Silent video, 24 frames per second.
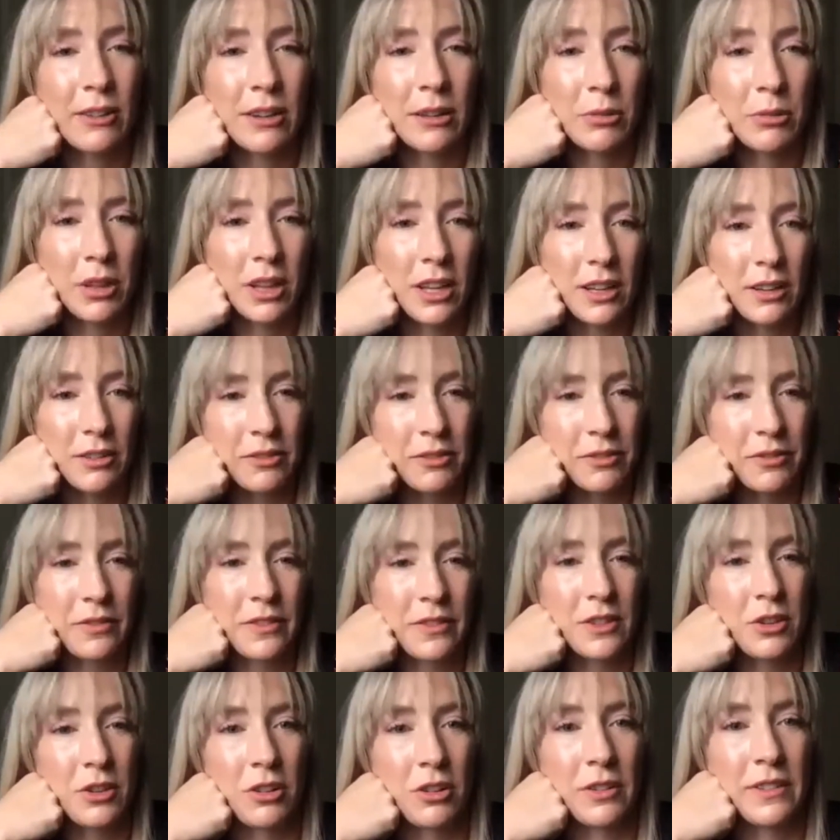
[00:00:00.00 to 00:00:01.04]
I would love
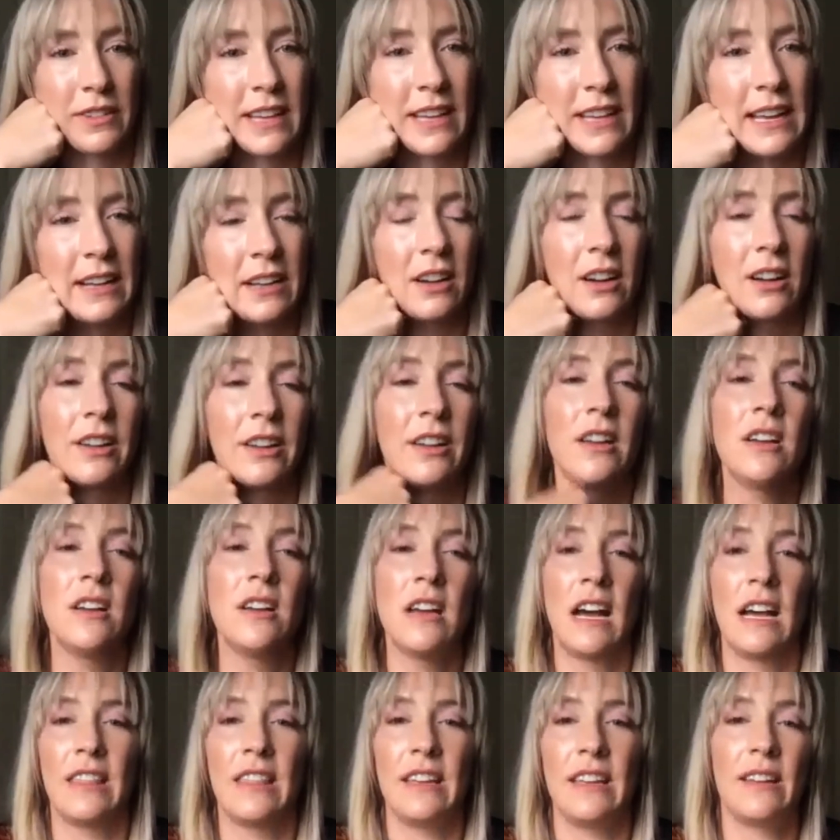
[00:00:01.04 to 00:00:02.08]
your take on.
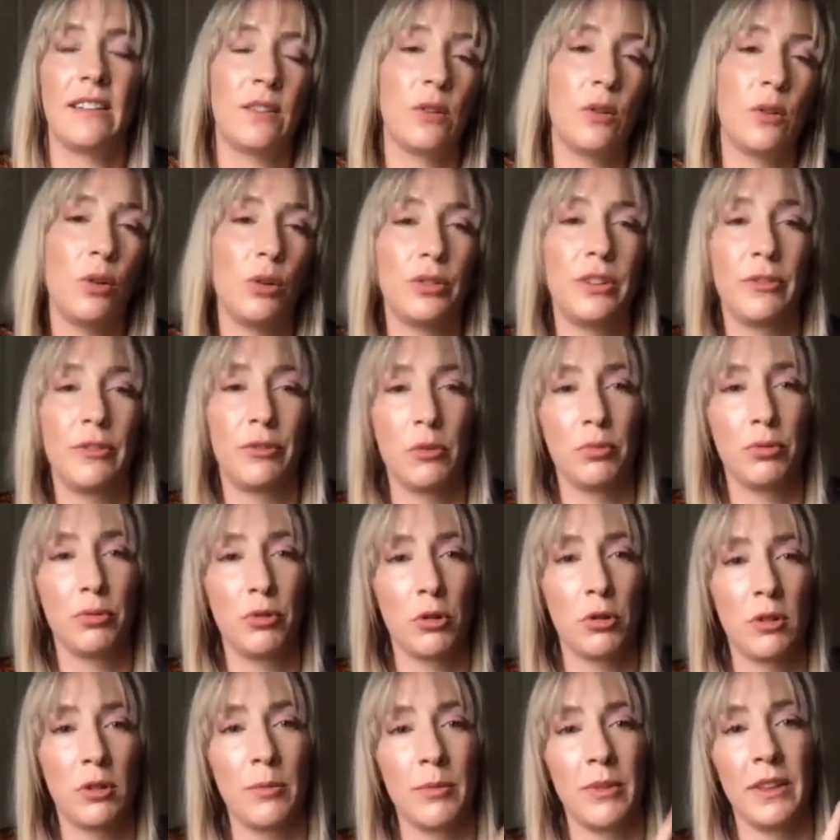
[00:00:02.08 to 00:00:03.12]
I think it's a whole different
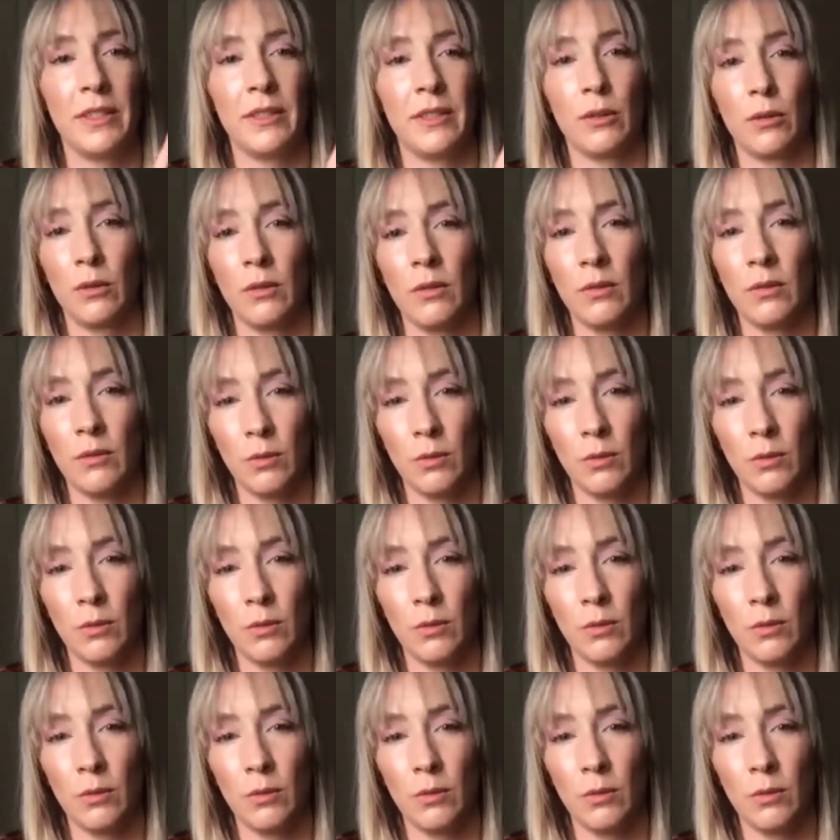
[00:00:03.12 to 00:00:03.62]
program than the